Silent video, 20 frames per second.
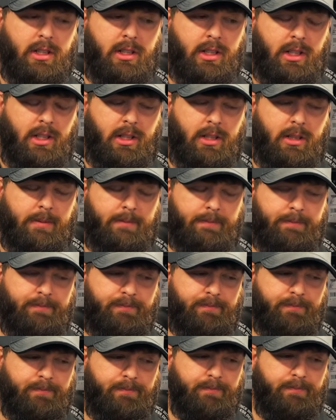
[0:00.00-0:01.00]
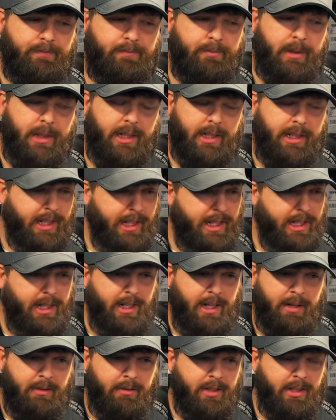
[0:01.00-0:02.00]
Um, but
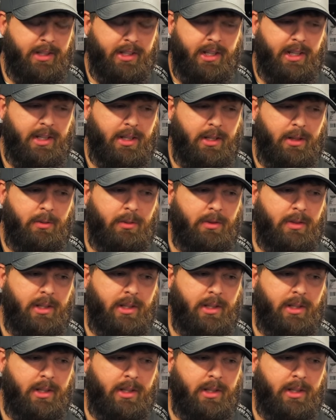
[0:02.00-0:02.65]
yeah, everything new